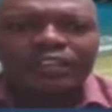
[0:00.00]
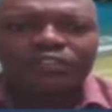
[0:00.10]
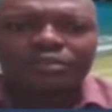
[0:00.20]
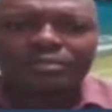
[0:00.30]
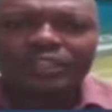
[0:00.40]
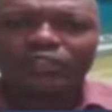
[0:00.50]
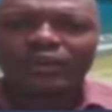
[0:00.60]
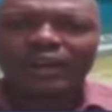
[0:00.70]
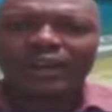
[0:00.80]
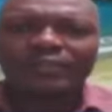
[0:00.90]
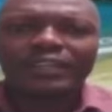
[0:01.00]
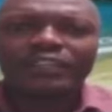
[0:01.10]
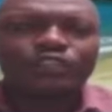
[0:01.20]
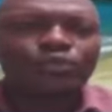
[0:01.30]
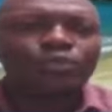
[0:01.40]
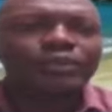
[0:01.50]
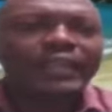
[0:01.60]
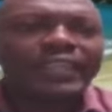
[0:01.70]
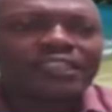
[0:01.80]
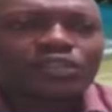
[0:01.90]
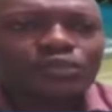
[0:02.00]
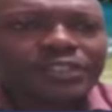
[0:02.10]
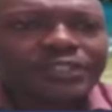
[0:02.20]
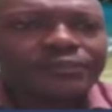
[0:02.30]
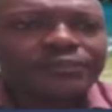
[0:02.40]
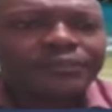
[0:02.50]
Tobago having its own exclusive